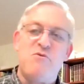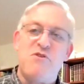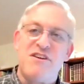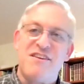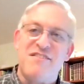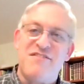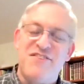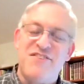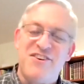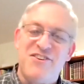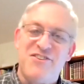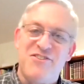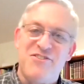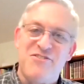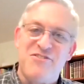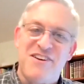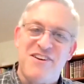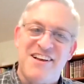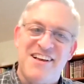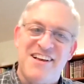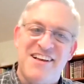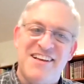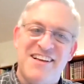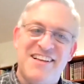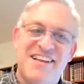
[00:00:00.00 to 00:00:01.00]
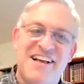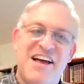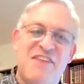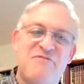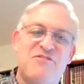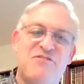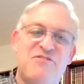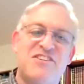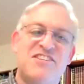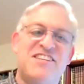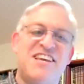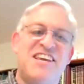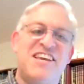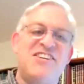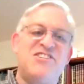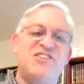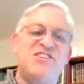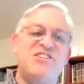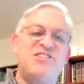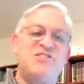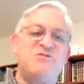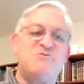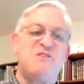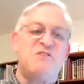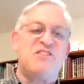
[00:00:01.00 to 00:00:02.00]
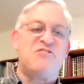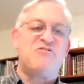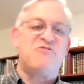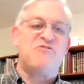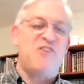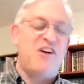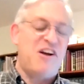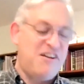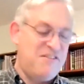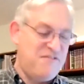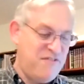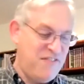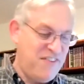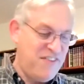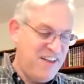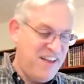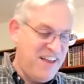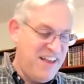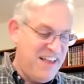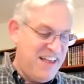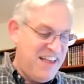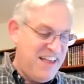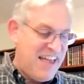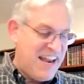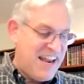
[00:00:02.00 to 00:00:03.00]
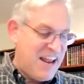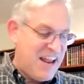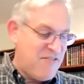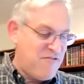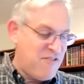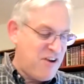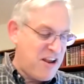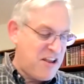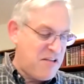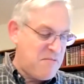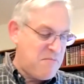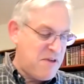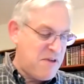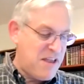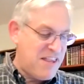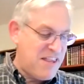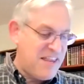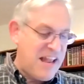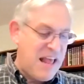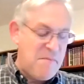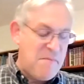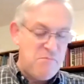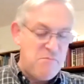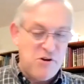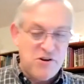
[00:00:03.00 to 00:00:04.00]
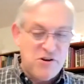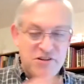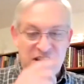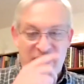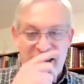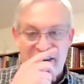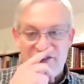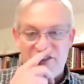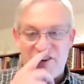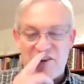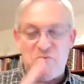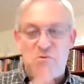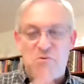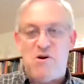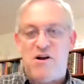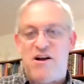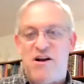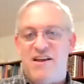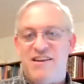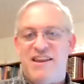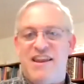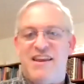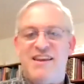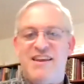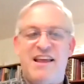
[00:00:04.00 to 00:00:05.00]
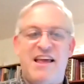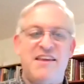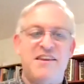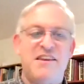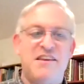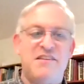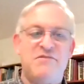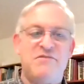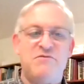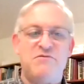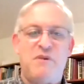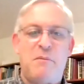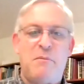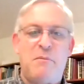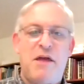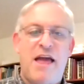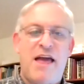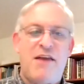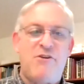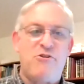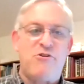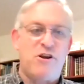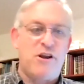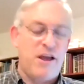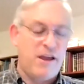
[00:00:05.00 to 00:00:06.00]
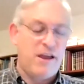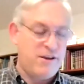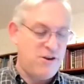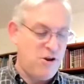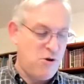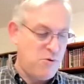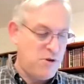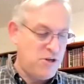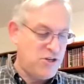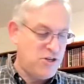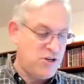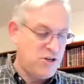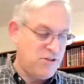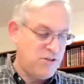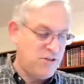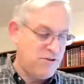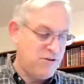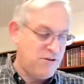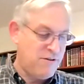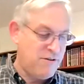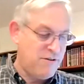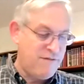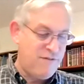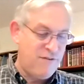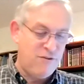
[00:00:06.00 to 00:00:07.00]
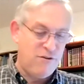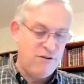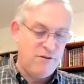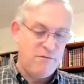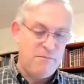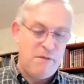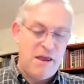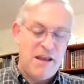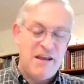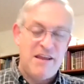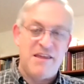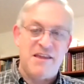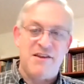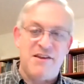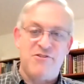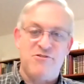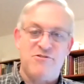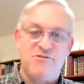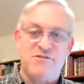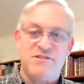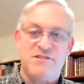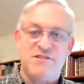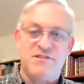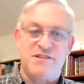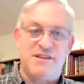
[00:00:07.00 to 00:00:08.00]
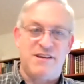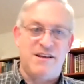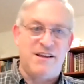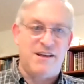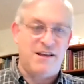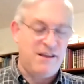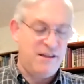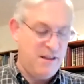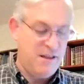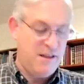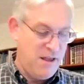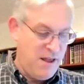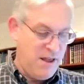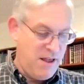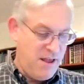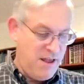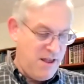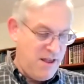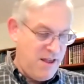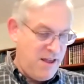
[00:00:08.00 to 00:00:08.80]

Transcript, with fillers: from one of your uh, conversations with the Rav, and I recommended that book to everyone. And I, Rabbi Adler and I know each other for many years uh,